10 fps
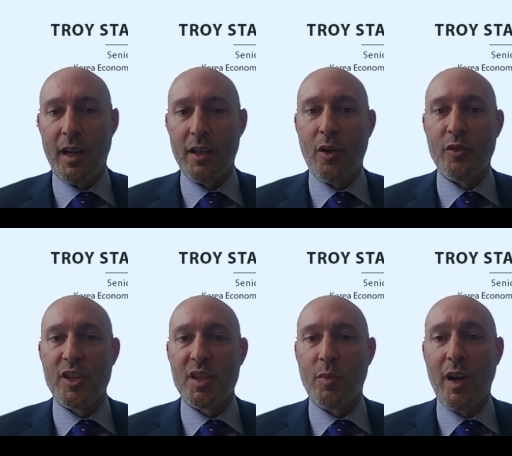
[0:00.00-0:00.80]
general
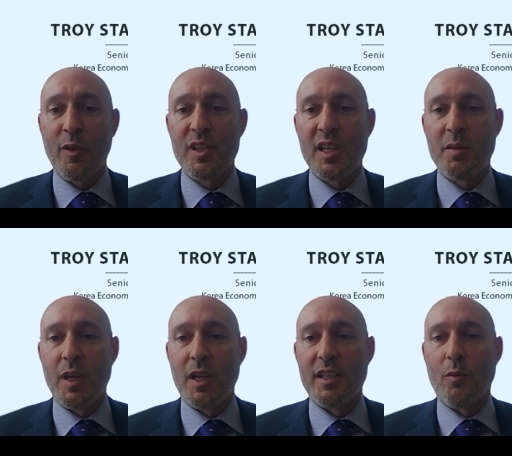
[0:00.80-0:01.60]
system preferences
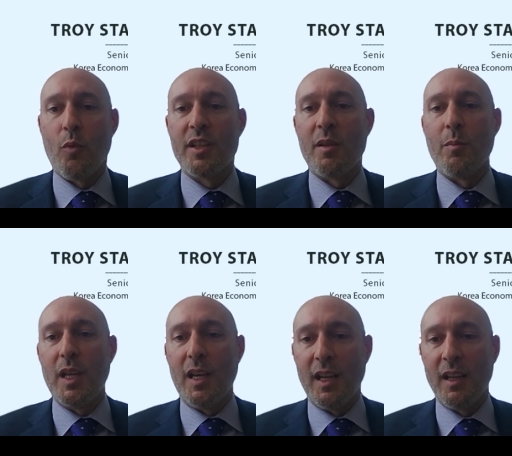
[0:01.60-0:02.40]
because it wasn't
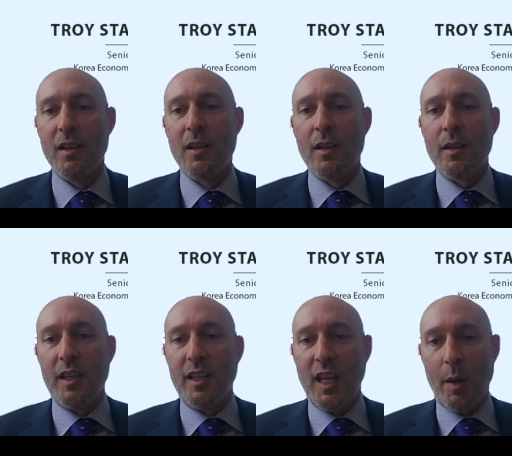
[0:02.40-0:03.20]
meeting
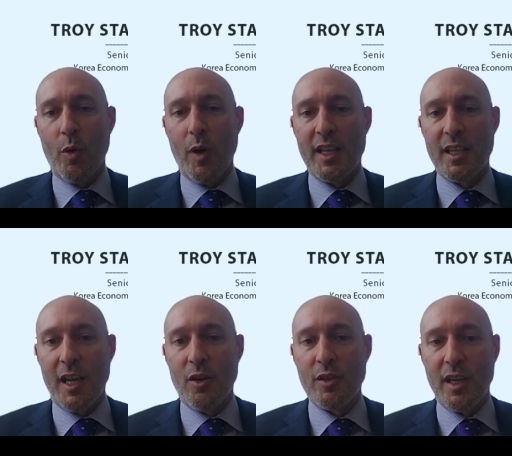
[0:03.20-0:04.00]
the labor rights
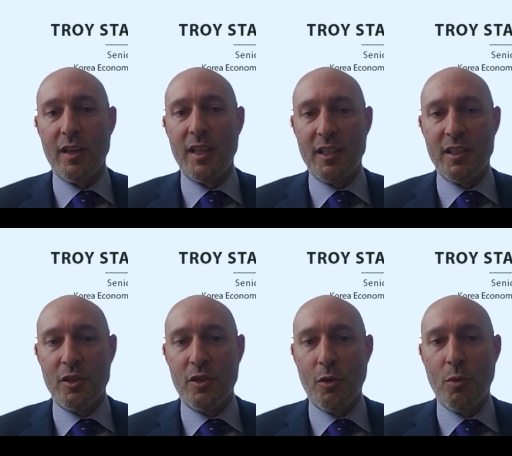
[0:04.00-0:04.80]
standards that it needed to
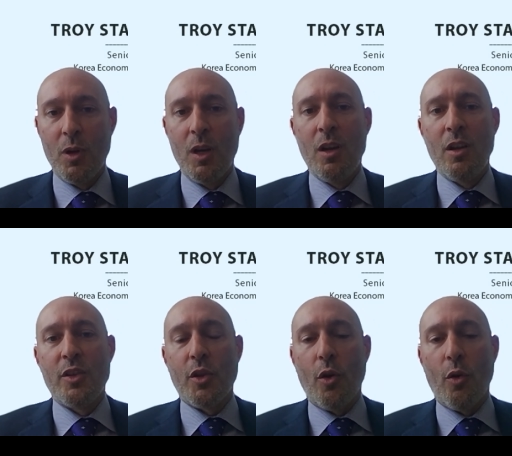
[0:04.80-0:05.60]
do.
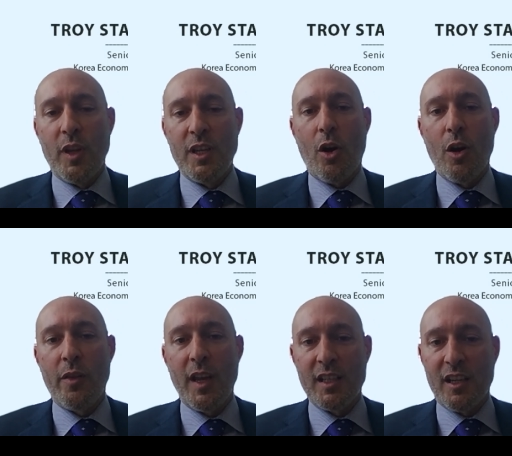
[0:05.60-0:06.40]
So these are
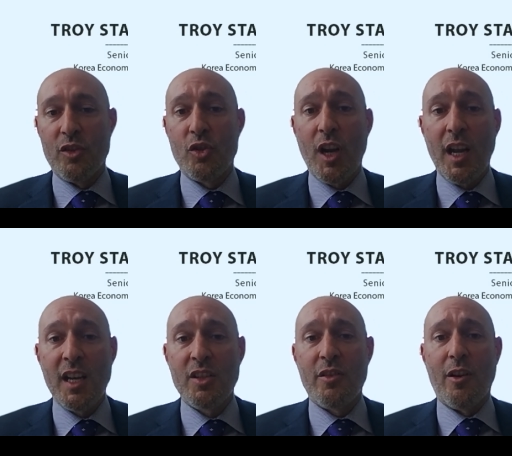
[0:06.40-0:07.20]
things that can
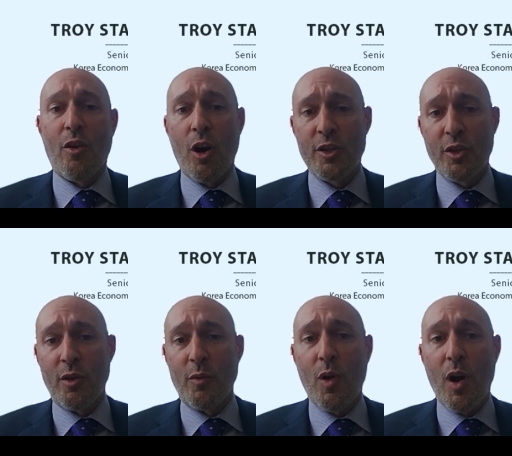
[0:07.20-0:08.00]
change. There are certain
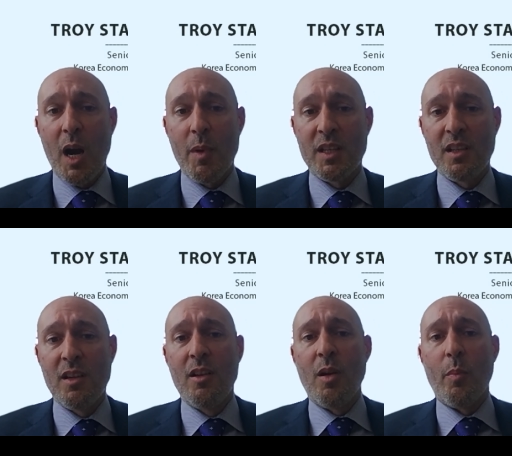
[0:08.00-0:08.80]
requirements,
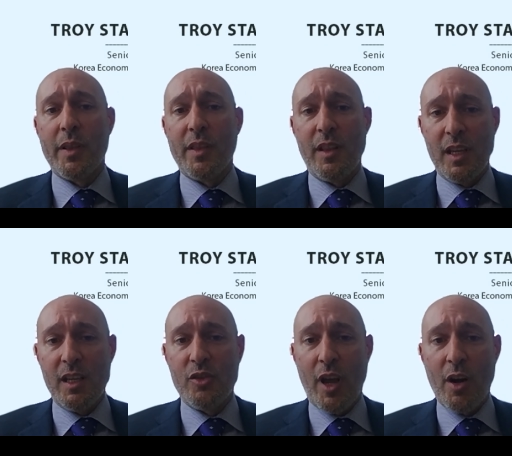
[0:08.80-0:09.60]
but the
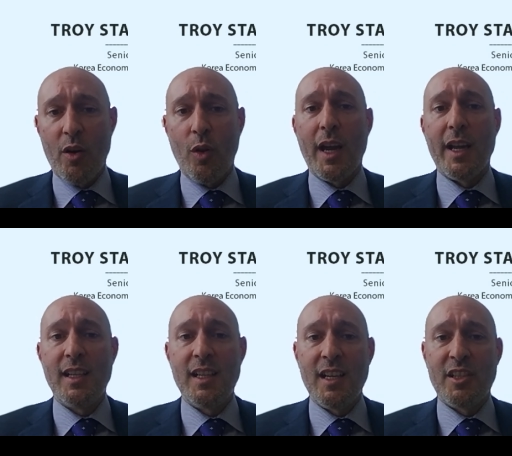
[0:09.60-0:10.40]
general
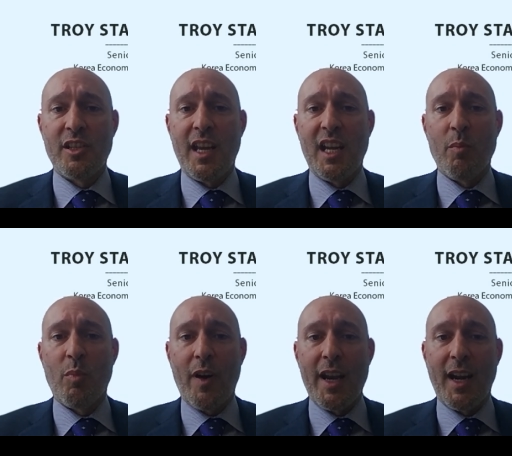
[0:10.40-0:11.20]
idea is to take and
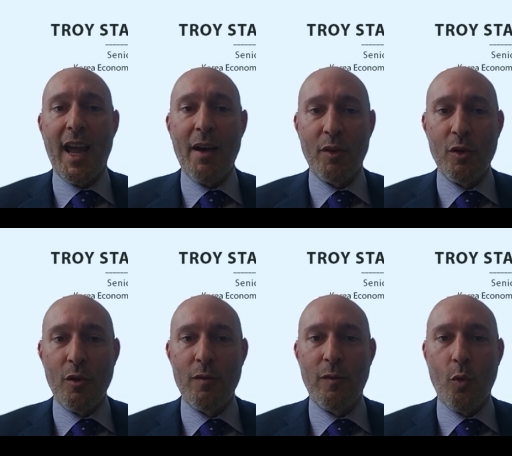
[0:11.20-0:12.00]
provide an
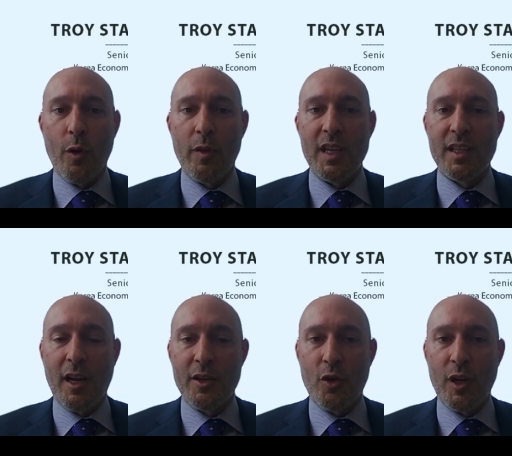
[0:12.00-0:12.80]
avenue for these
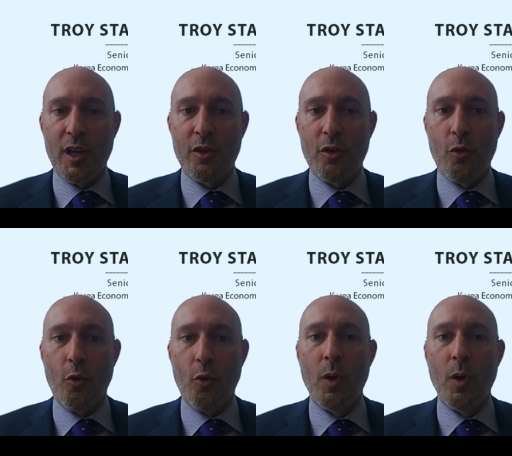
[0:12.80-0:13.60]
countries
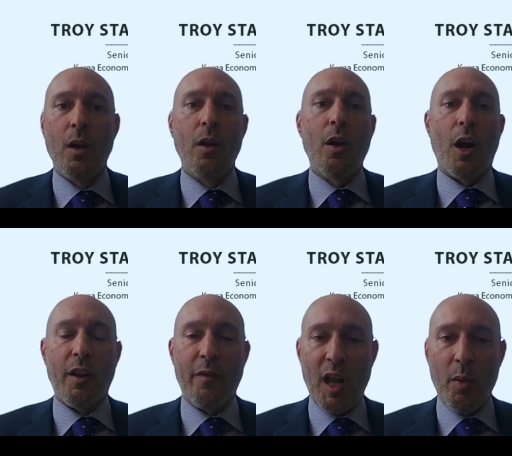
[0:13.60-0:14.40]
who are
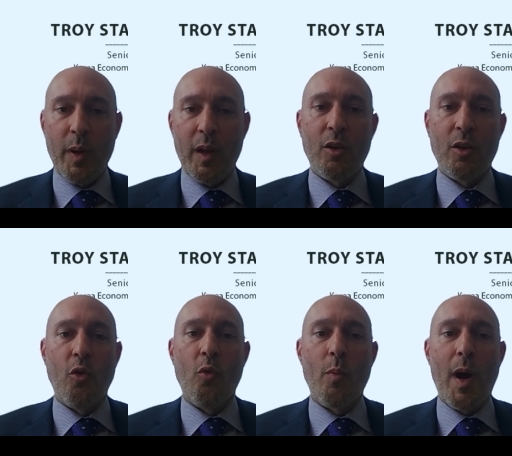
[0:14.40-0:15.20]
developing,
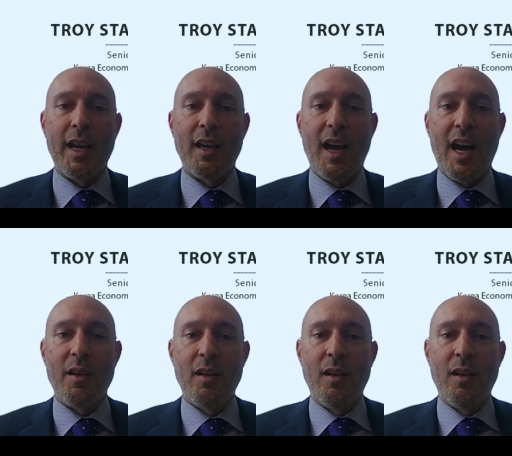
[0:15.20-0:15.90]
who might not